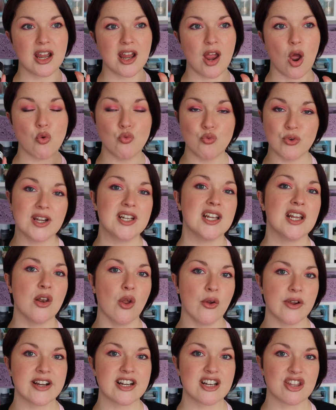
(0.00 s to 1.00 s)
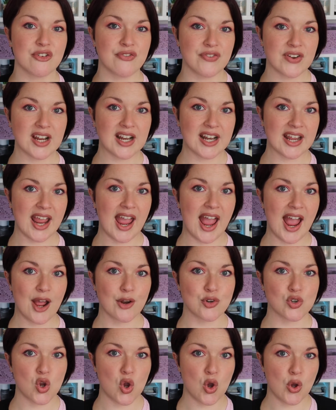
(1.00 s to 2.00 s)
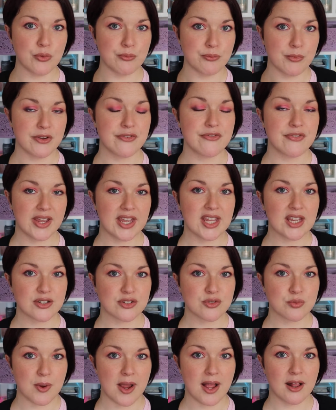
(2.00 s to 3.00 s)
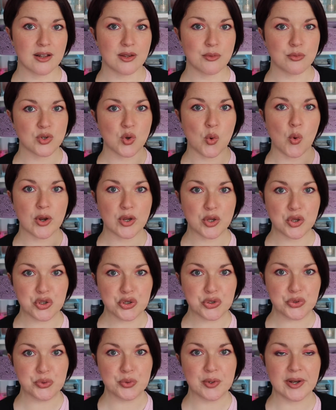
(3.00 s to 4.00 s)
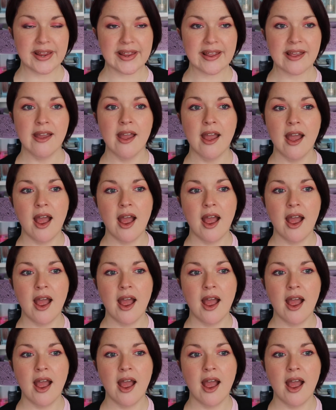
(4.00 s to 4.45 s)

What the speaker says: I really liked the feeling it had on my feet as well. It was quite cooling.